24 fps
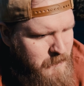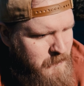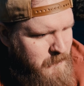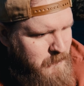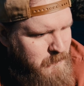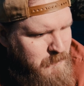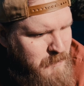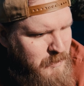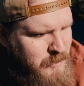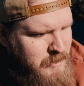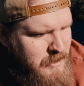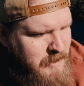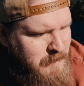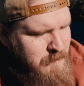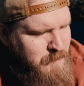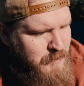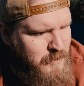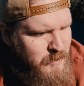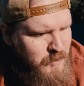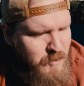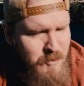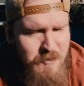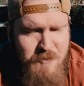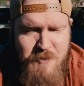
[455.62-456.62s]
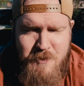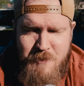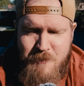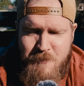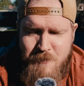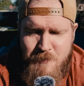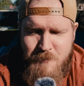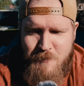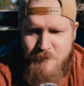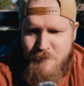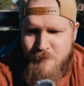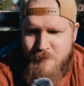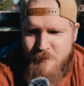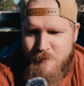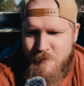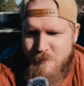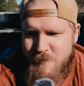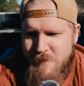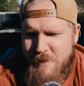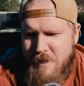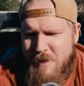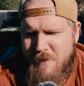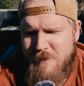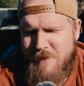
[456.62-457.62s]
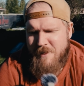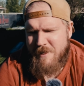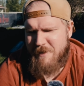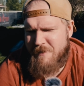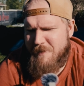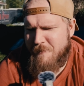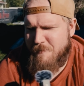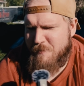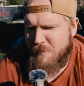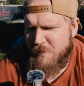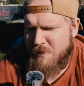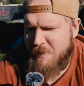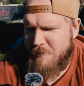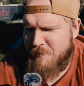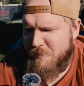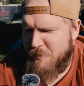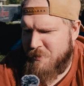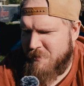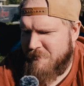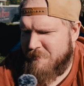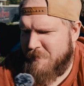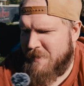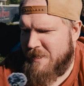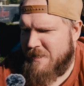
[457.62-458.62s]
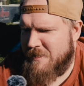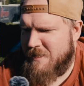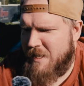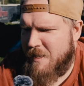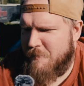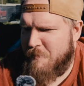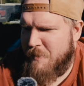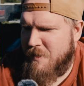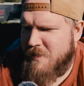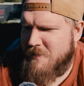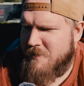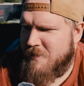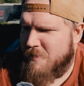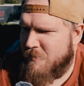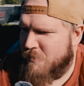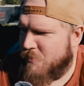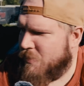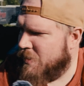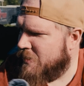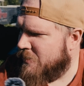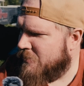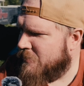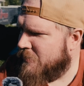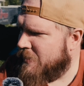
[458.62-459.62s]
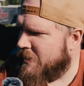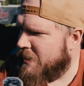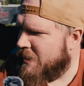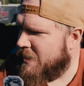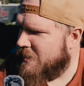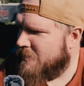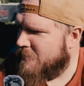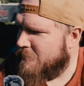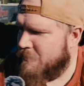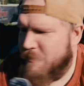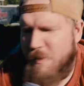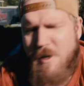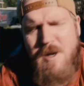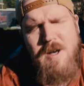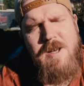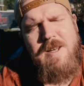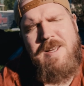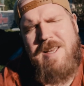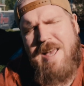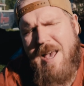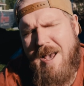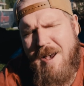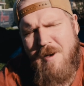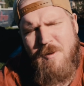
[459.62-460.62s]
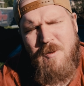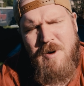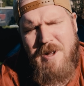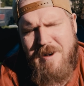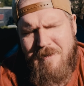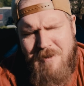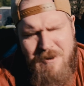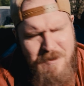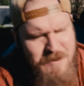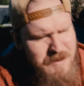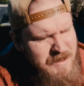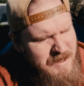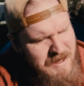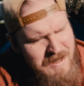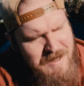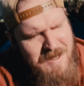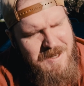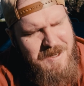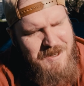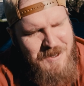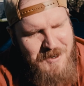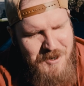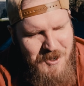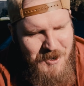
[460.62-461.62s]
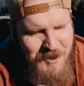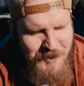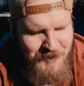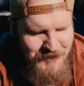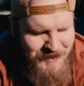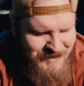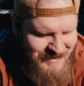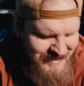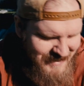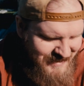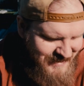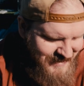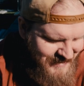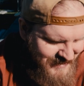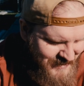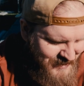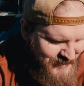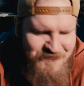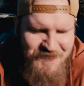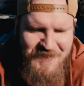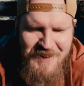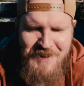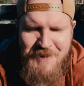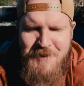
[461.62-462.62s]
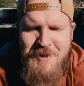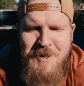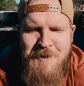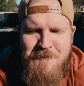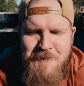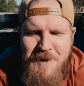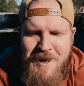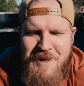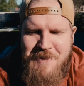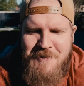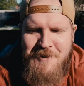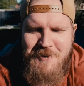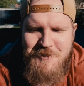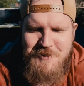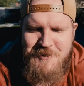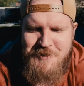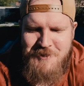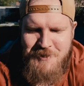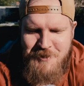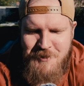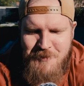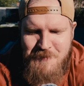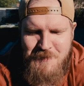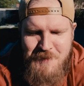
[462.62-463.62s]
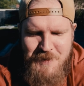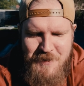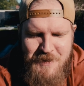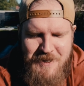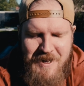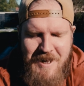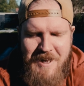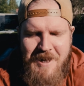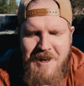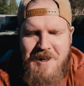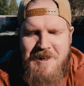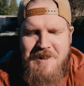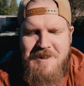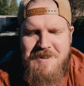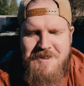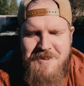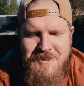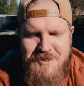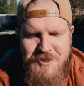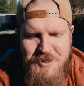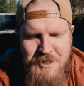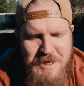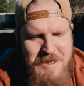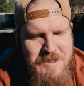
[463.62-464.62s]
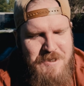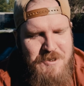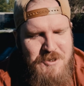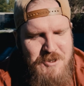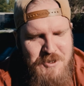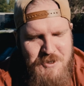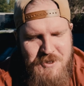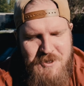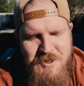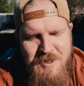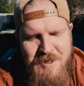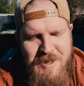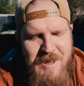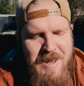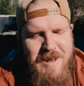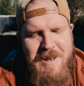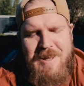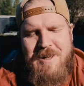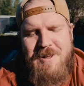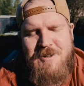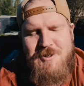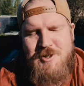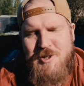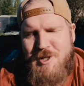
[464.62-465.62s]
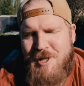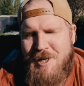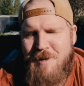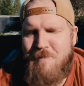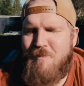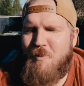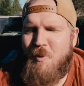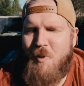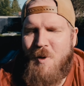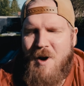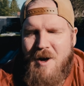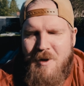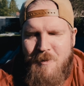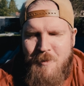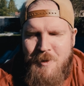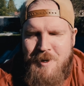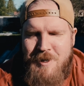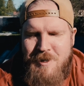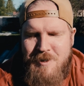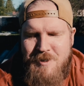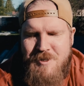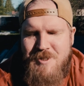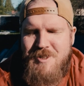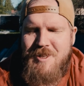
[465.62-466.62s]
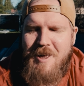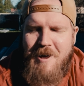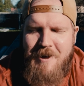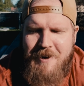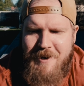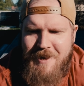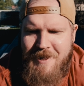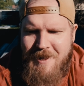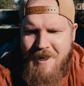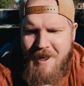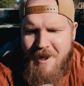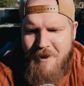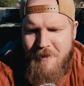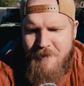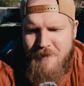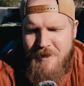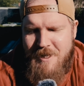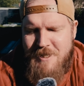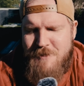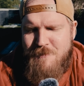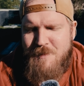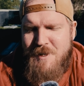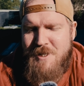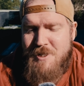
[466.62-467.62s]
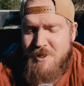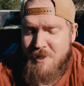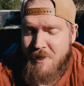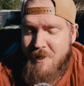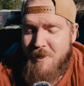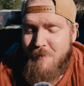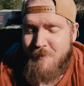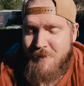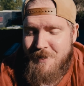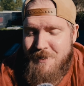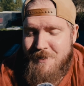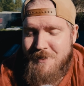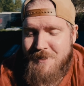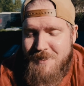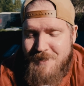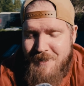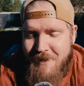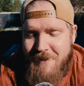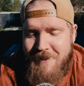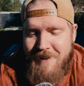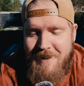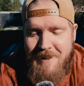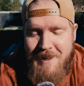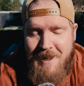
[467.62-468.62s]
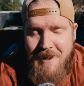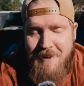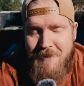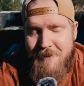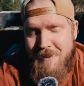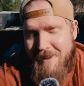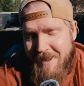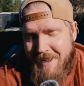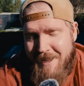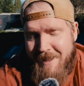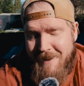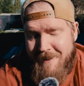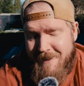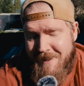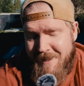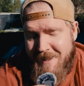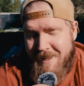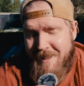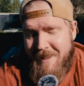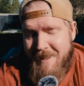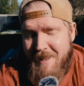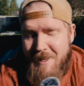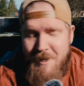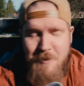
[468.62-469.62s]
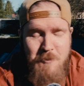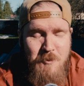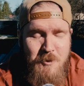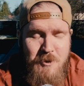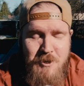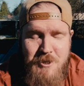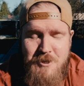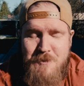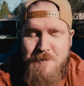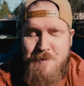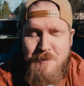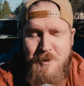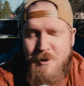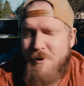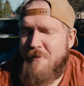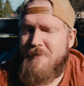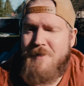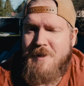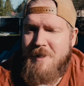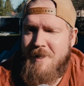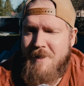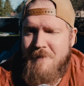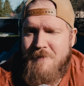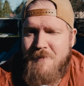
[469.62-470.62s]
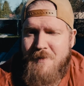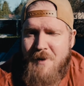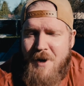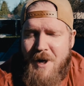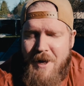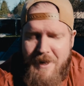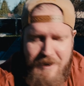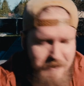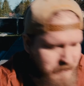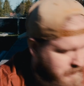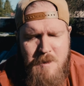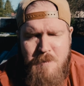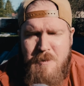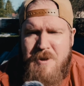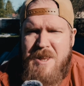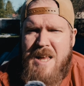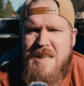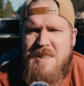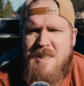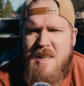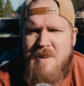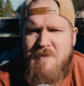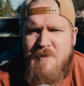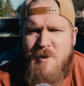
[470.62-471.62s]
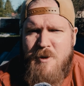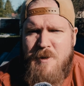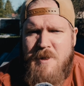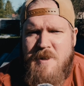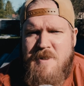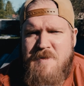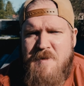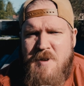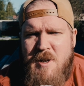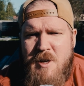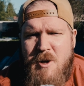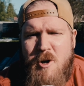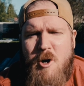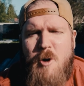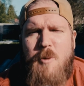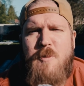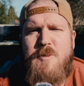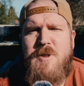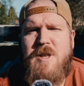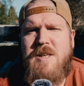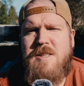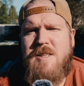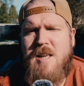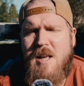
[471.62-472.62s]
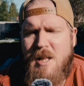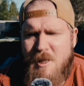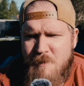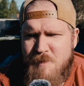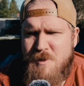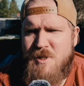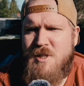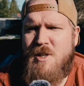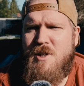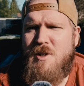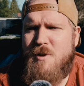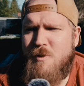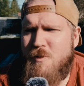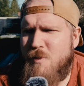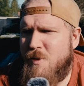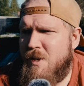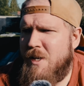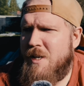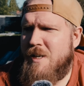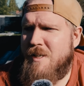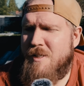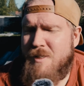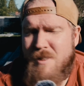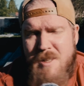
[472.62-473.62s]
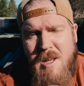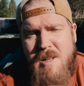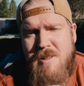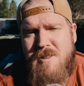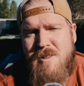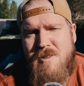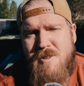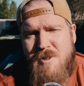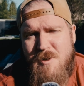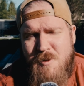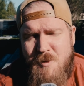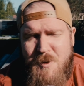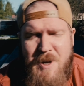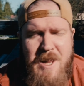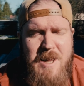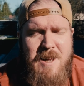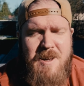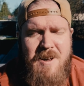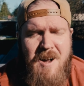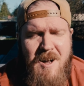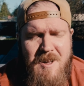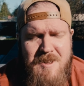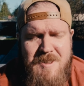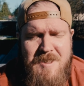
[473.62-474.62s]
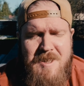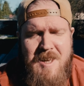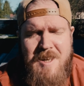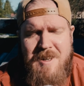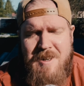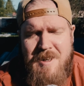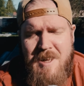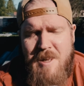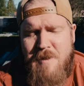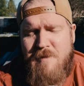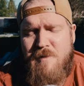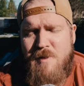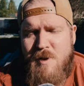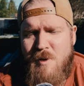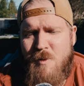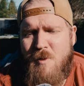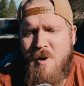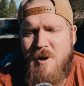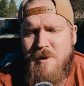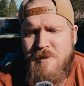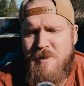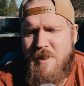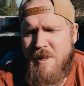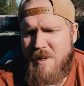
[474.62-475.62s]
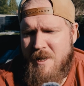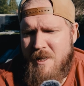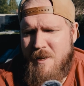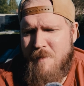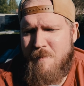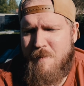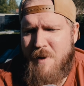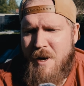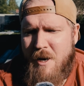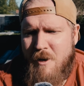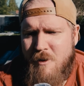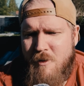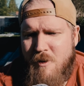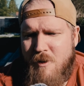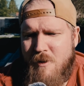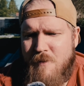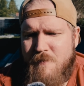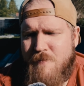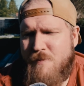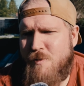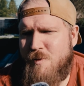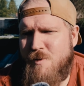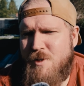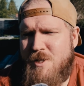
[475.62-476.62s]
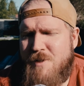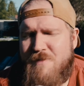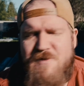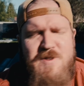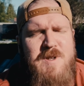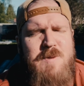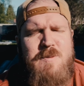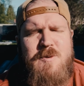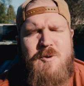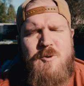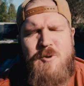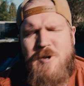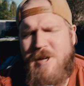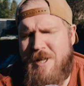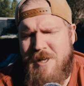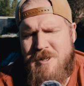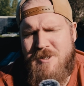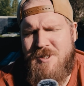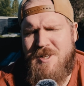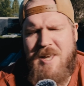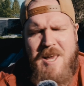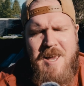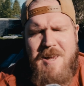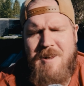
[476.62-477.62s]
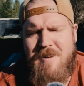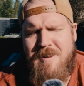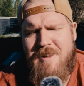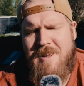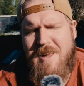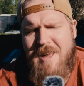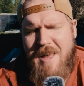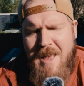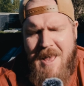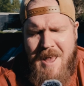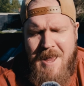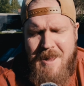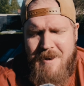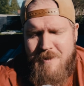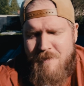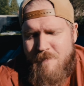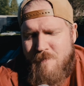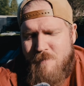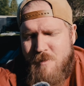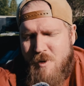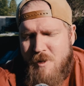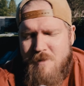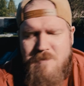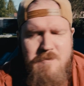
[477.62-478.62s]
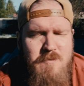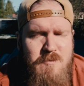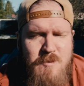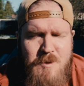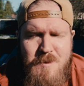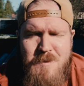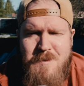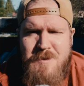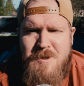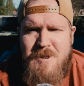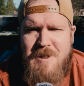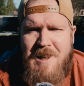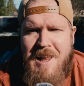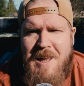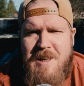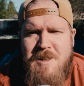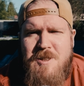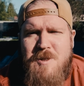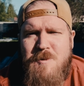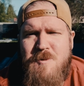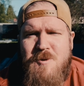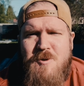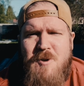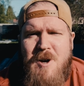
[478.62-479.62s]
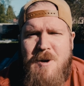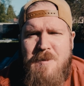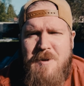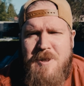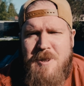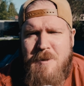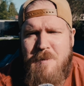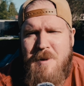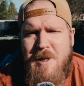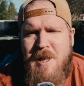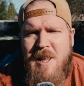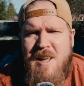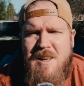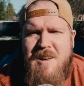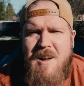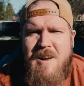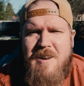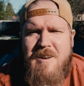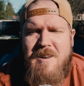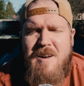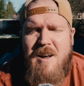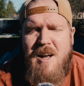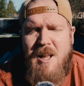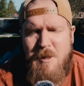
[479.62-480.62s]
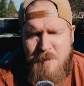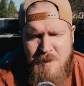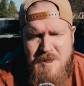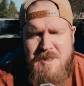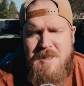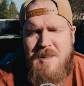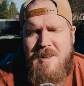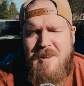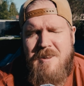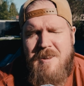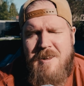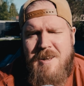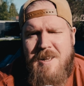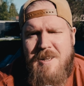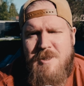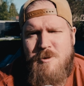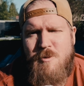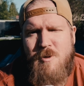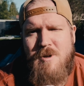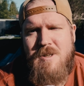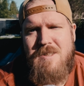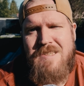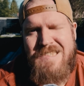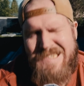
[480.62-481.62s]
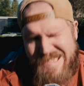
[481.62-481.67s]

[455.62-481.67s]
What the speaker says: bulletproof. No, they're not bulletproof because I busted one already. But yeah, whatever. Yeah, you can buy those too, but I highly suggest just getting a cheap one when you're starting out, especially when you're starting out, and it works perfectly fine. But that's it for this video. Hope this helps you start to create content if you are thinking about a Fujifilm creator's kit. And, well, remember to like, subscribe, hit the bell icon. I'll be seeing you on the next one.